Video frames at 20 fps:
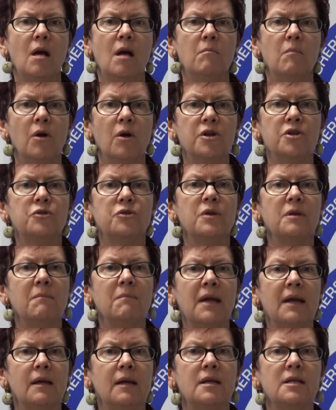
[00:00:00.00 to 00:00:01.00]
Monitoring
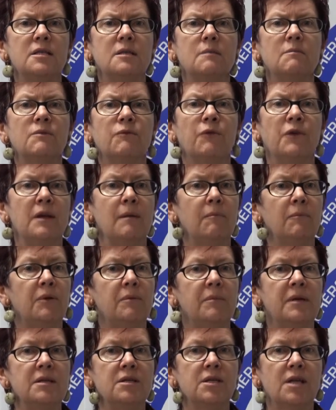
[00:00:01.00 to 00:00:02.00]
mechanisms for
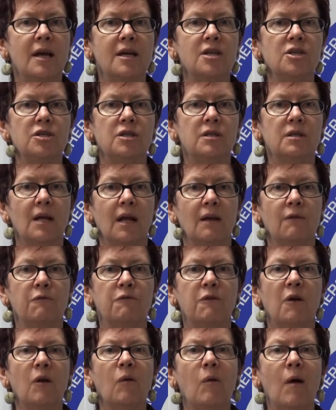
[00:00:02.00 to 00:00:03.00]
implementation and
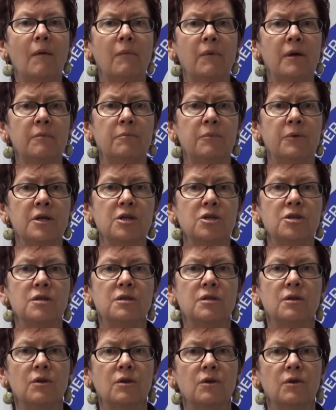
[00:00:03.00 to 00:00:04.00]
follow-up where
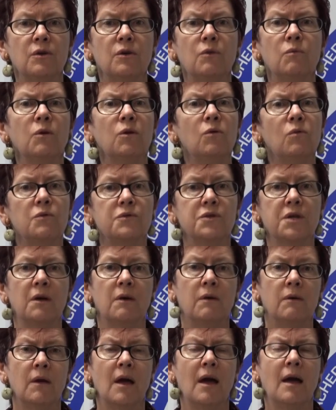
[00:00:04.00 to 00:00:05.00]
breaches occur will
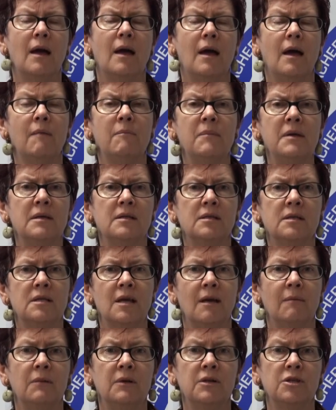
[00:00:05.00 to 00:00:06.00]
also be
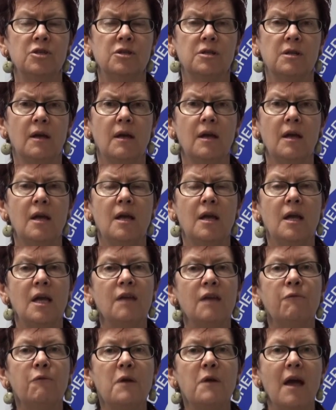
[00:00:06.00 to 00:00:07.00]
established.
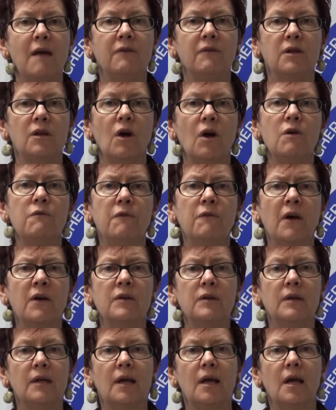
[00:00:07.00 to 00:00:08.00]
If we have a no
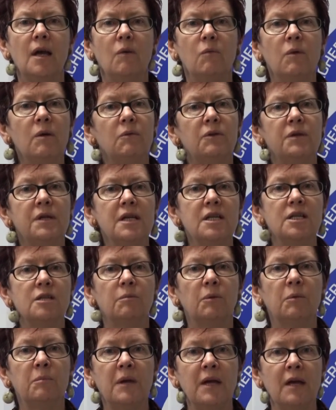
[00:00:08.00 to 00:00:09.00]
vote, we will need
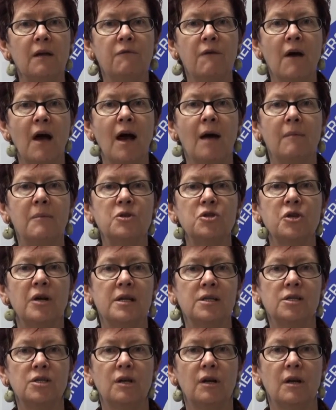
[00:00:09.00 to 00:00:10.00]
to prepare for
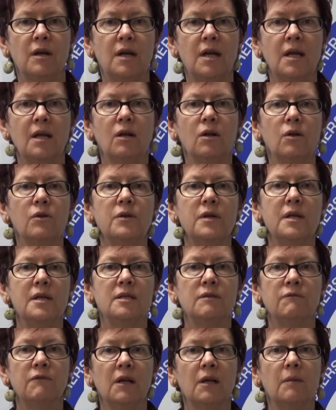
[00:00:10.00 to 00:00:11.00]
arbitration, including
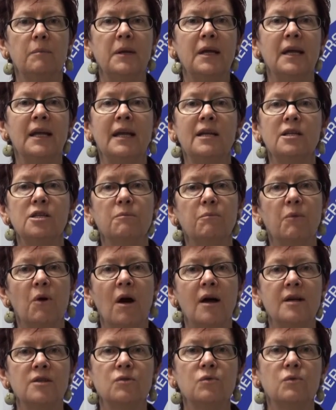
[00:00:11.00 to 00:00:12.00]
developing an
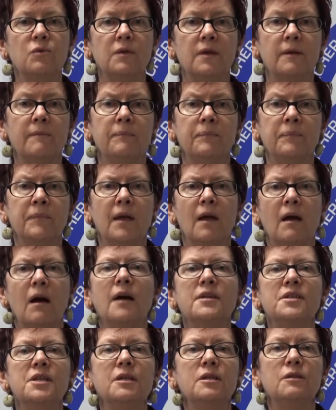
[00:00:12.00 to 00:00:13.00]
enterprise order,
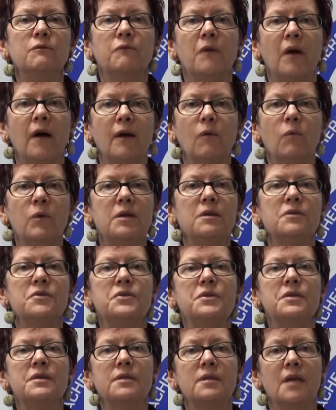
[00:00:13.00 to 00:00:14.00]
identifying
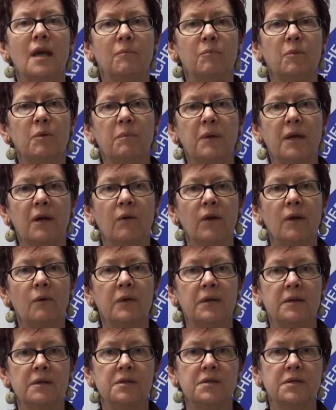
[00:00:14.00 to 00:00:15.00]
witnesses and preparing
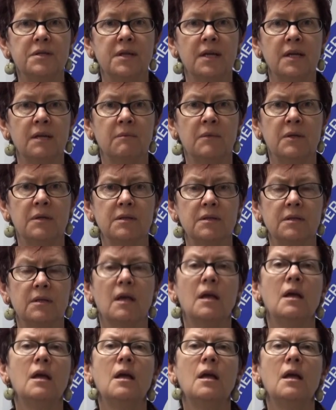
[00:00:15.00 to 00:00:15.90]
witness statements.